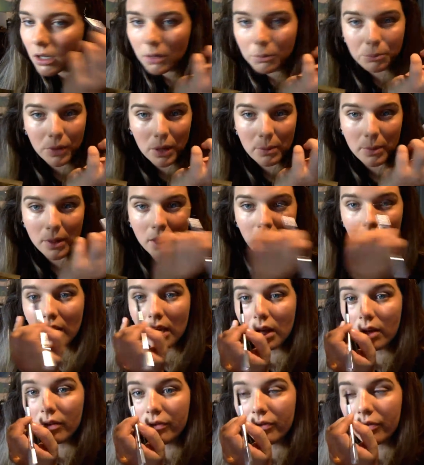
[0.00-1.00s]
Maybe, like,
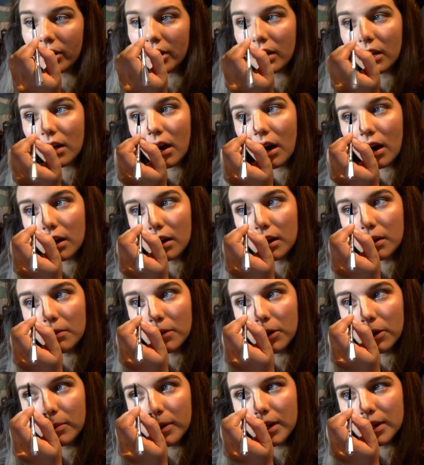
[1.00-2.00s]
a Frida Kahlo
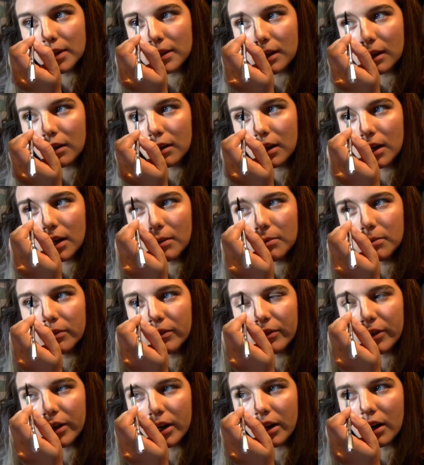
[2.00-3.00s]
moment. Is that her name?
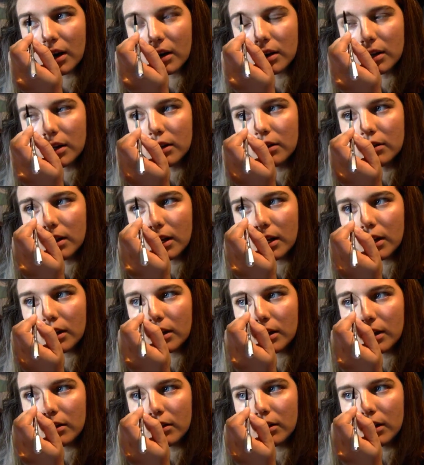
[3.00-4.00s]
Frida Kahlo? I
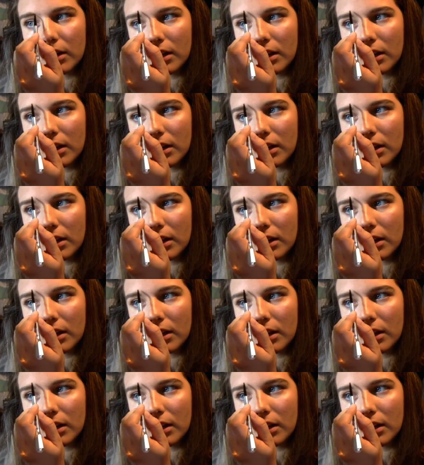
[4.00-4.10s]
don't know.